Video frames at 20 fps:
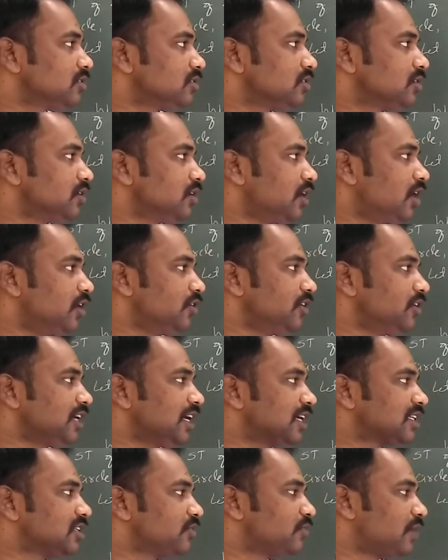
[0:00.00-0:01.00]
So how do you
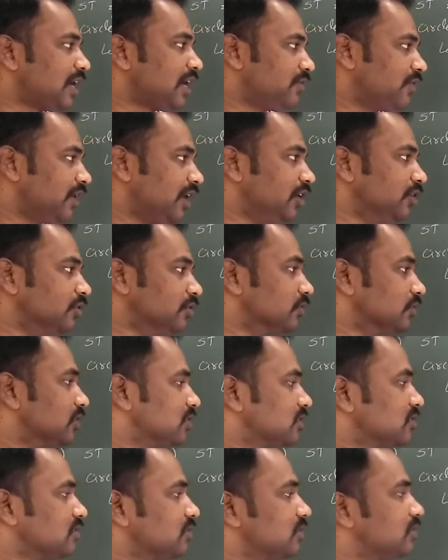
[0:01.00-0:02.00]
get the y
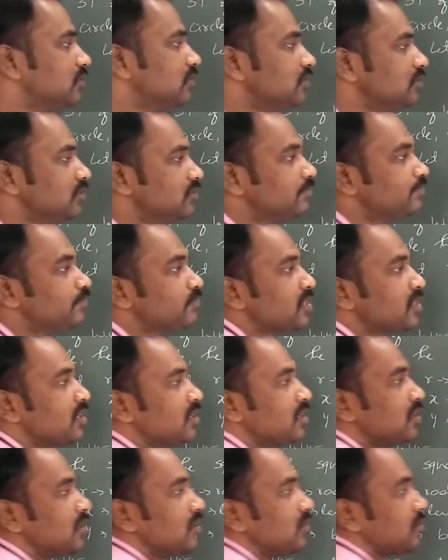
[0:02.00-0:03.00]
value?
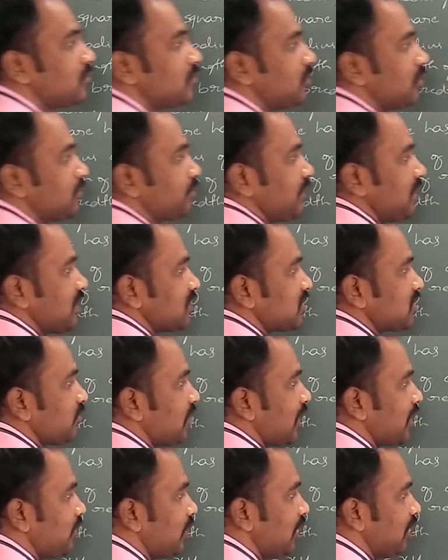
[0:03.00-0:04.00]
So to replace the
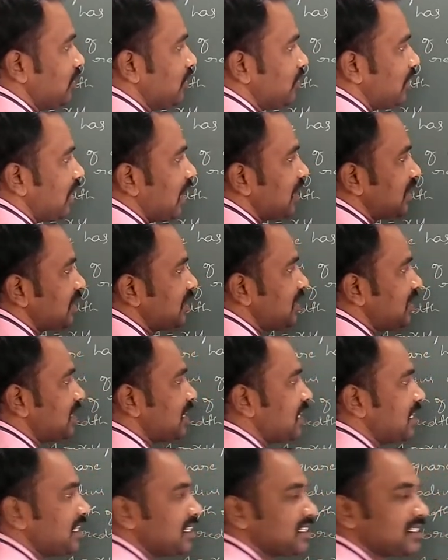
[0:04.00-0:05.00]
y value, already
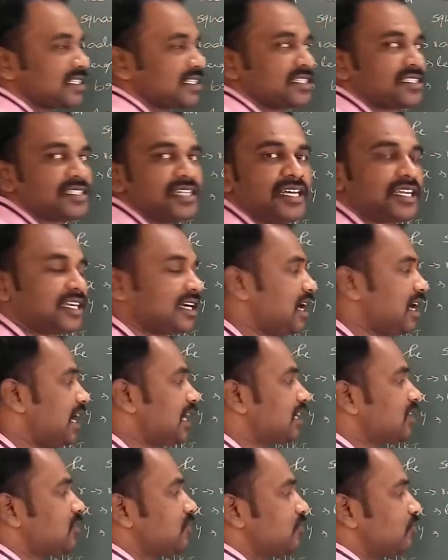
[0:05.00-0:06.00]
radius is there.
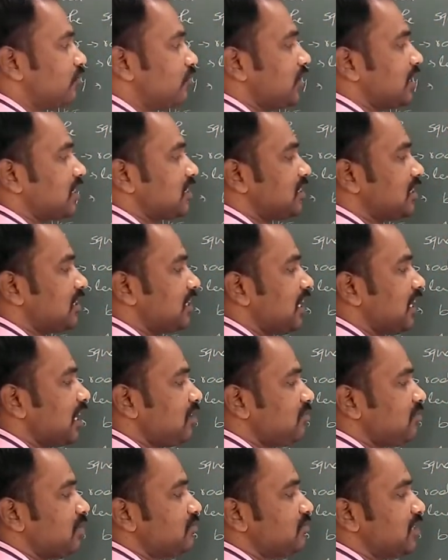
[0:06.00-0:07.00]
With the
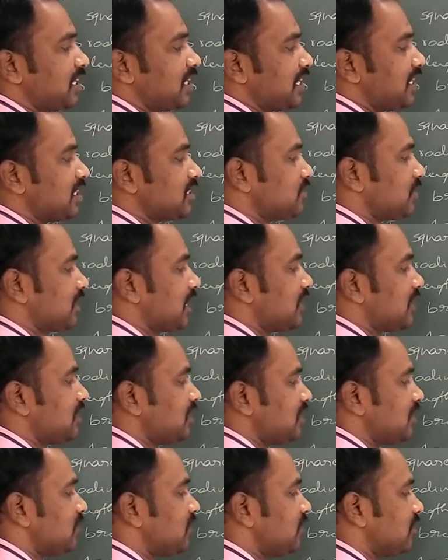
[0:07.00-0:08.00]
help of the radius we
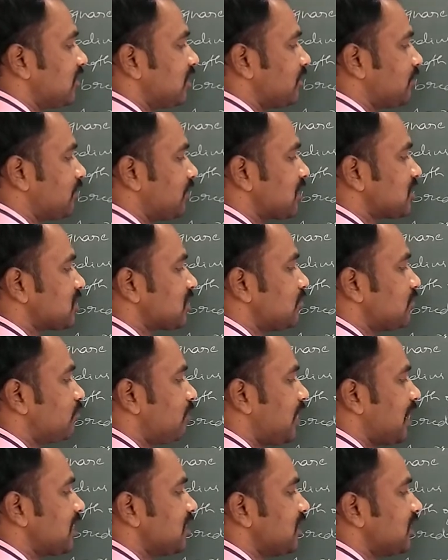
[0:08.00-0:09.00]
can replace
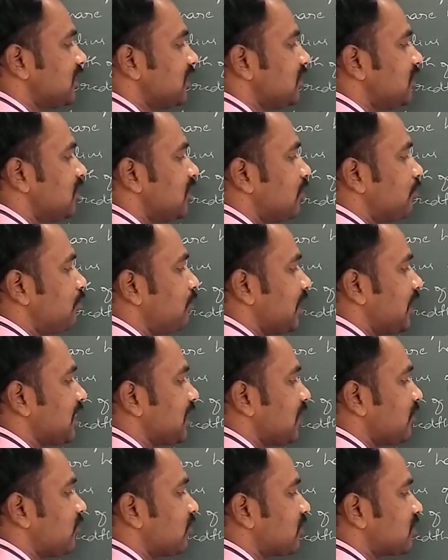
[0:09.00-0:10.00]
by the
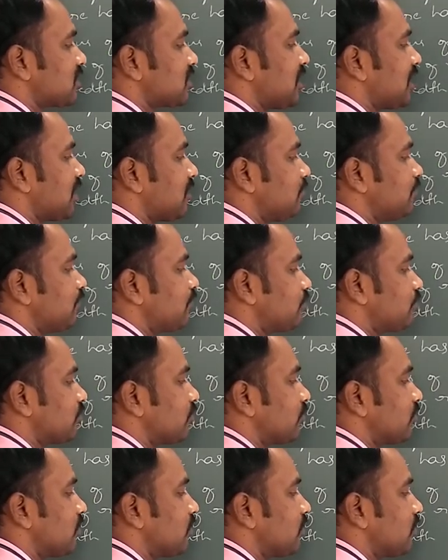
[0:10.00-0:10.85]
Pythagoras theorem.